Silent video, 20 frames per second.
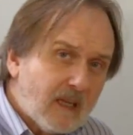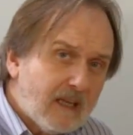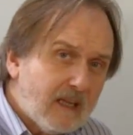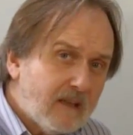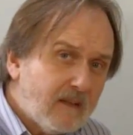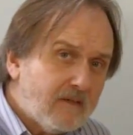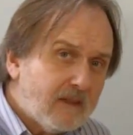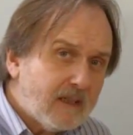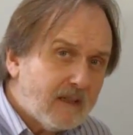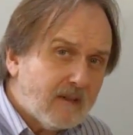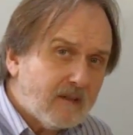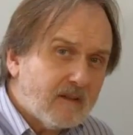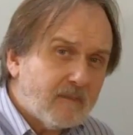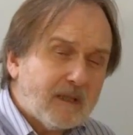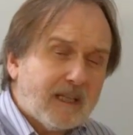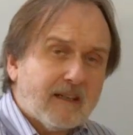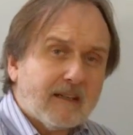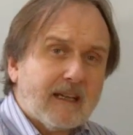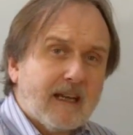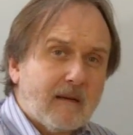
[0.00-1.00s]
in the video
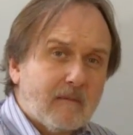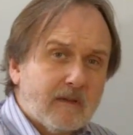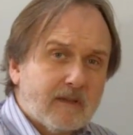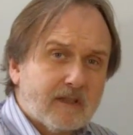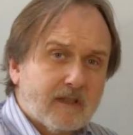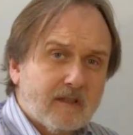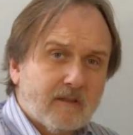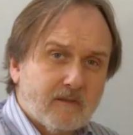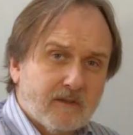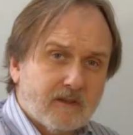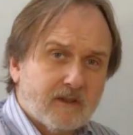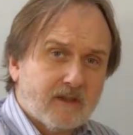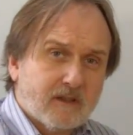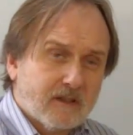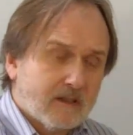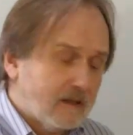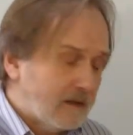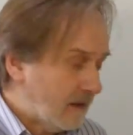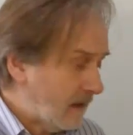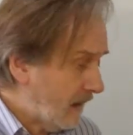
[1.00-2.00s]
about cameras, I
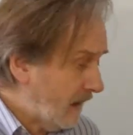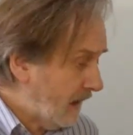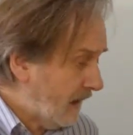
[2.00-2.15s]
was uh,